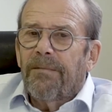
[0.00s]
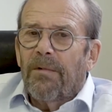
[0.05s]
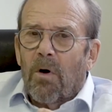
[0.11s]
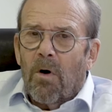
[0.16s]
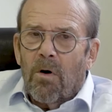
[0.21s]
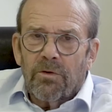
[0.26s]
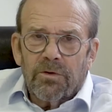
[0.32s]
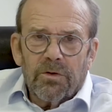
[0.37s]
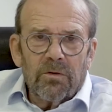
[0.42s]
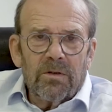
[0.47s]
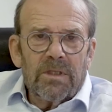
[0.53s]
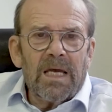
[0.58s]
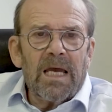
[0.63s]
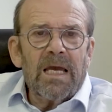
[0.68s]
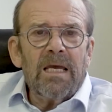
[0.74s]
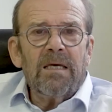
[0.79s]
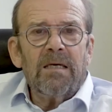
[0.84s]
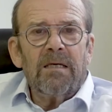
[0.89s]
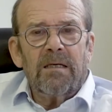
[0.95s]
Also
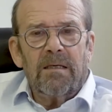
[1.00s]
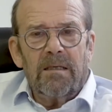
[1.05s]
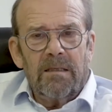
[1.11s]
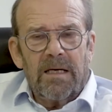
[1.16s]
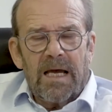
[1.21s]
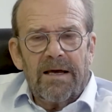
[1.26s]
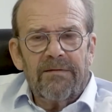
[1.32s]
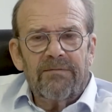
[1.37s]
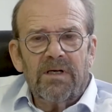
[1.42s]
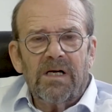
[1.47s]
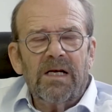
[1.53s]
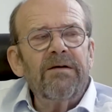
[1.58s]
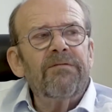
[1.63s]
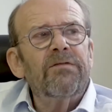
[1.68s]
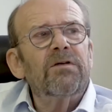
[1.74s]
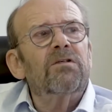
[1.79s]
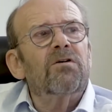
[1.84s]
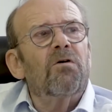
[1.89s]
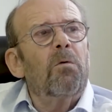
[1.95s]
they have
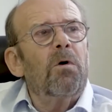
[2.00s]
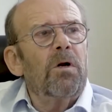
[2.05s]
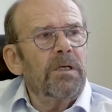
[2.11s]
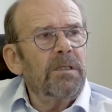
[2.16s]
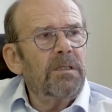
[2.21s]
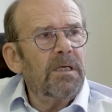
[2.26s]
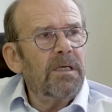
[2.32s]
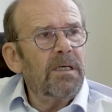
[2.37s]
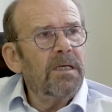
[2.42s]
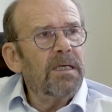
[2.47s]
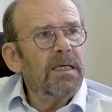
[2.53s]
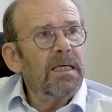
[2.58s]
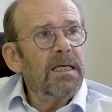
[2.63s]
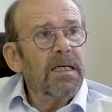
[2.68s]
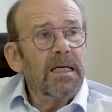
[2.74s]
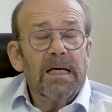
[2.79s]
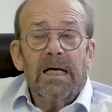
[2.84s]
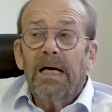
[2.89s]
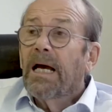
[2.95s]
delivered quality,
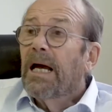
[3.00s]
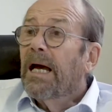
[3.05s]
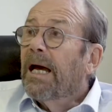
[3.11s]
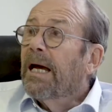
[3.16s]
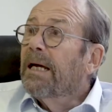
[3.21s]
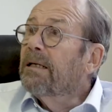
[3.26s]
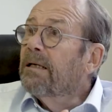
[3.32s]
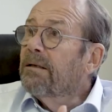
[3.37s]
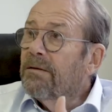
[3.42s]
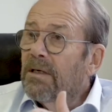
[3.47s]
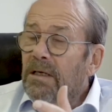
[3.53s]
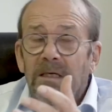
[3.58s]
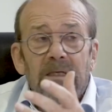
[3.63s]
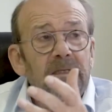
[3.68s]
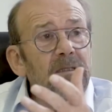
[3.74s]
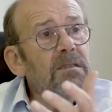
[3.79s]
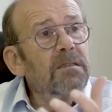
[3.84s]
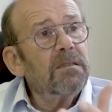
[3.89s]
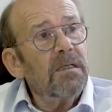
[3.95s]
and I think
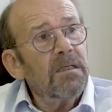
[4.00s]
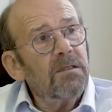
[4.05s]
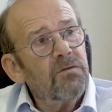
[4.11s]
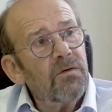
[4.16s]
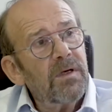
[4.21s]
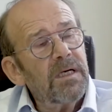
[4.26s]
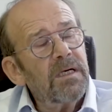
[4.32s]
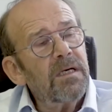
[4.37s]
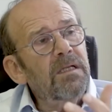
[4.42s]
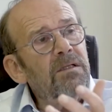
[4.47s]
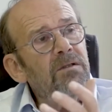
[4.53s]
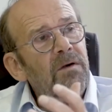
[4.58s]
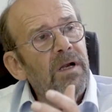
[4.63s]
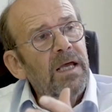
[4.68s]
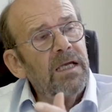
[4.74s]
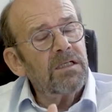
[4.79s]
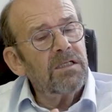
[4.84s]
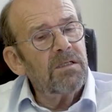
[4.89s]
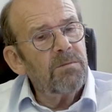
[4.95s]
it's really an
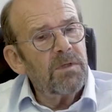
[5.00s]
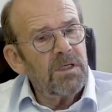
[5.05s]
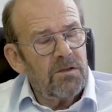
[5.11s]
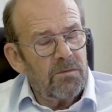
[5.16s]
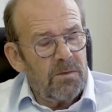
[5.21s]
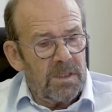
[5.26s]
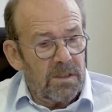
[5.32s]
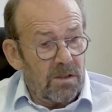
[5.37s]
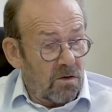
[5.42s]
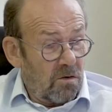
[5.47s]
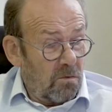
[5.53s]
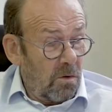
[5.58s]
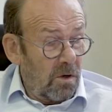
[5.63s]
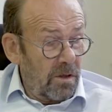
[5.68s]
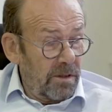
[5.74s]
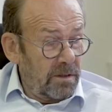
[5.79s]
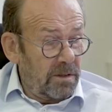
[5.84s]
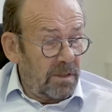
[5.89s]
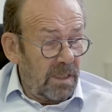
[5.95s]
interaction between the
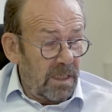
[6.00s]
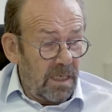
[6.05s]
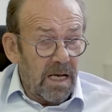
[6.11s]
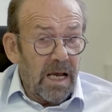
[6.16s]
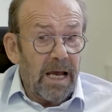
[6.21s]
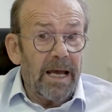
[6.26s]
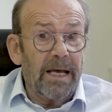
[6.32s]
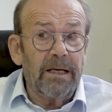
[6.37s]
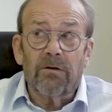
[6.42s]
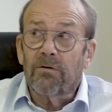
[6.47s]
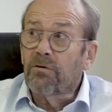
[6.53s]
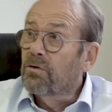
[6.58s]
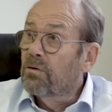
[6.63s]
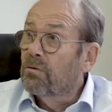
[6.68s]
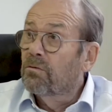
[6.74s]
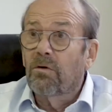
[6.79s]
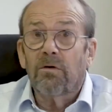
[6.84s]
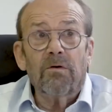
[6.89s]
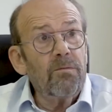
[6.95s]
quality and
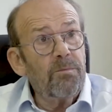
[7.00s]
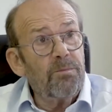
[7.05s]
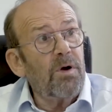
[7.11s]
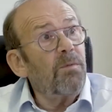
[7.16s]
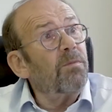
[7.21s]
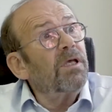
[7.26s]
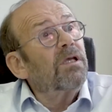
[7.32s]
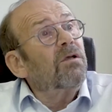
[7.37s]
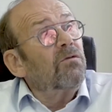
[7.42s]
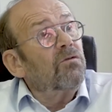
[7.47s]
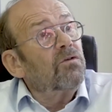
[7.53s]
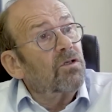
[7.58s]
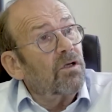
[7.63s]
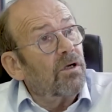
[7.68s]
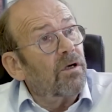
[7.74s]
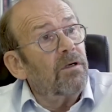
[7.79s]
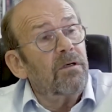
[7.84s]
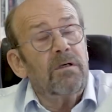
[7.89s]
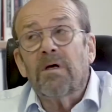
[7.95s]
also the public
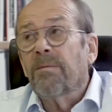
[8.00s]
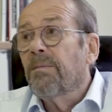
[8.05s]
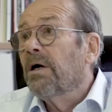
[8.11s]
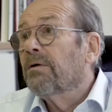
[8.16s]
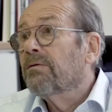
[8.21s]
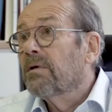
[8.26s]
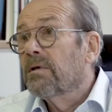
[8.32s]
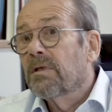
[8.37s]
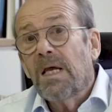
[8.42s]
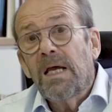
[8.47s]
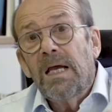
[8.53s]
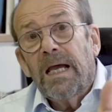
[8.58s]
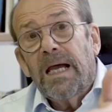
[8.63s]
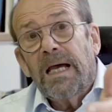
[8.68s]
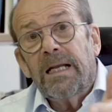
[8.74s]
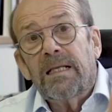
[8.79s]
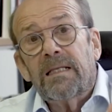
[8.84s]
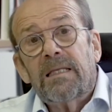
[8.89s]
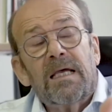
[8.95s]
concern about it,
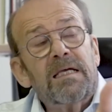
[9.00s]
and that